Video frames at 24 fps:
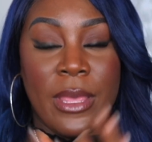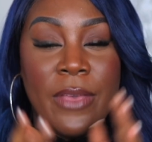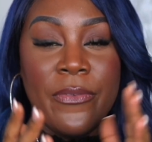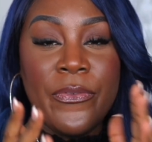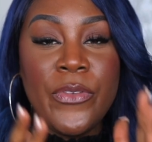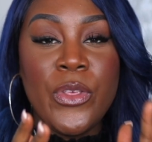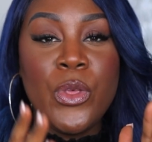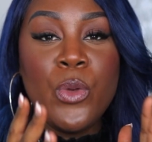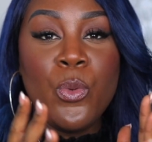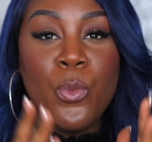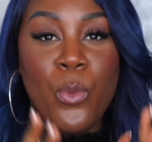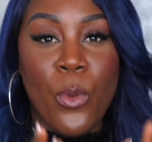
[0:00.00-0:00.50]
If
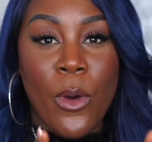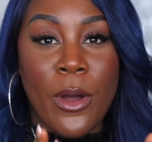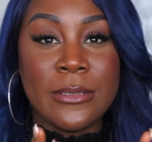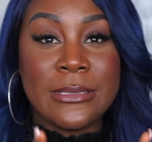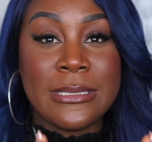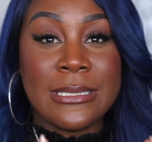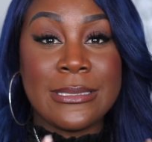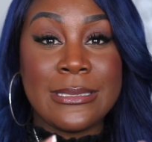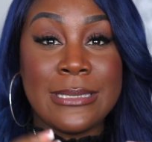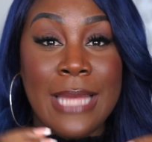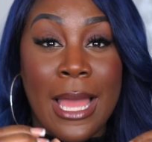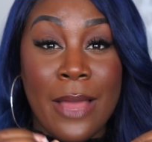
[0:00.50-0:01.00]
you
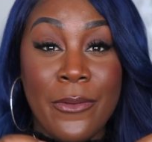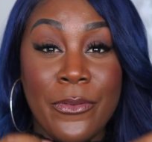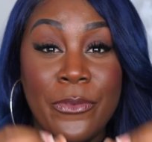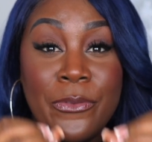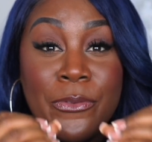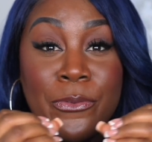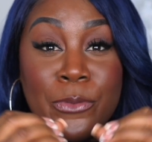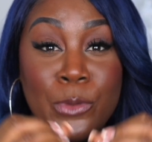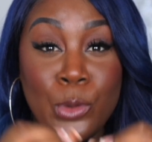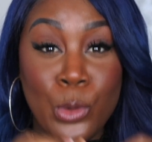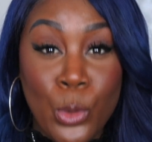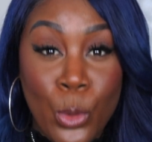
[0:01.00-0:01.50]
want that
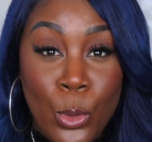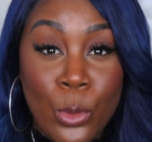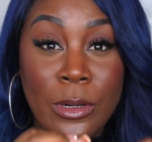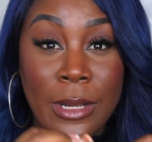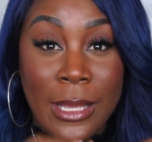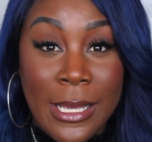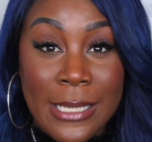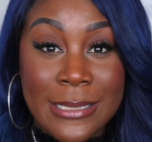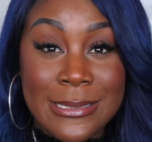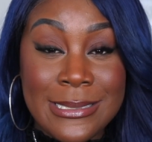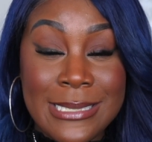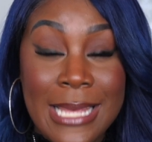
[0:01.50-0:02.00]

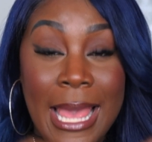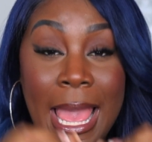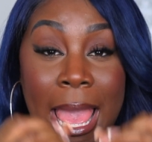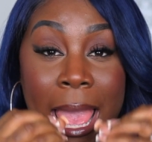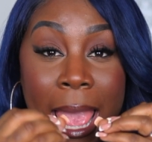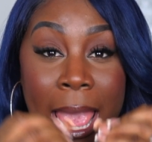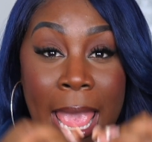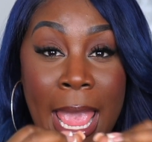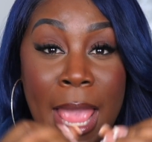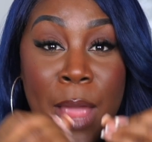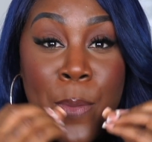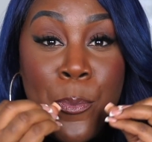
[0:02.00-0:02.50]
flawless
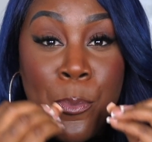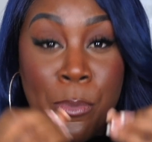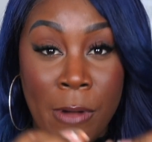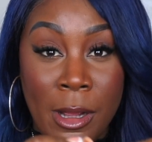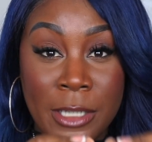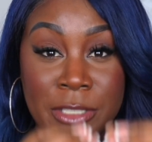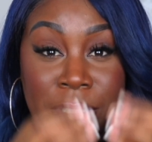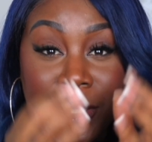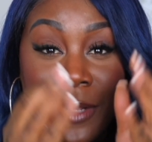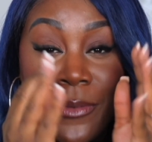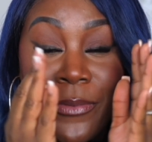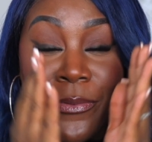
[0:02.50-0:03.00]

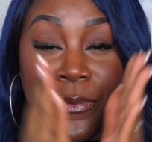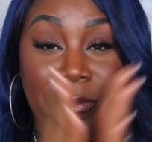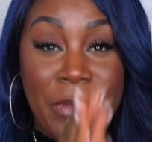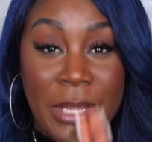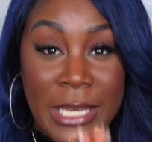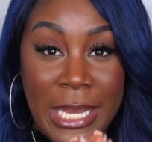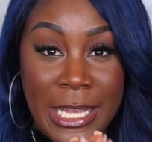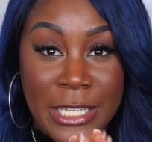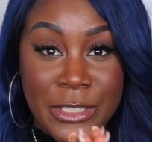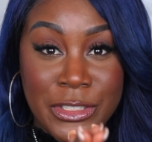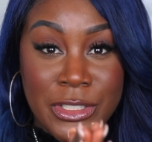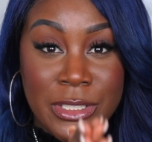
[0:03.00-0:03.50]
airbrush
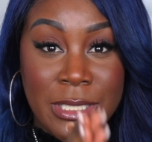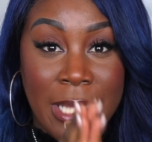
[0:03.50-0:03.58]
finish,